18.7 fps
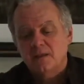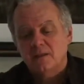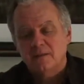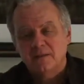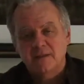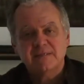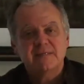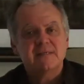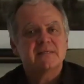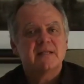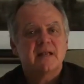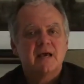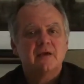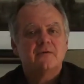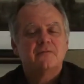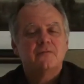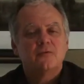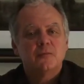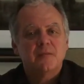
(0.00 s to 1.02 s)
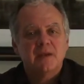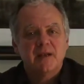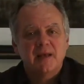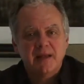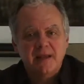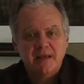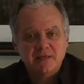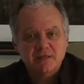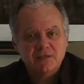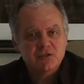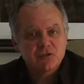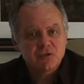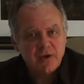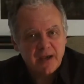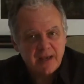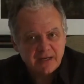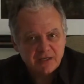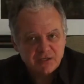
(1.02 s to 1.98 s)
This is like formulating
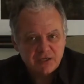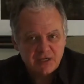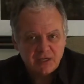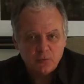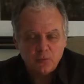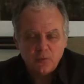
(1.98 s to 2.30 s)
strategy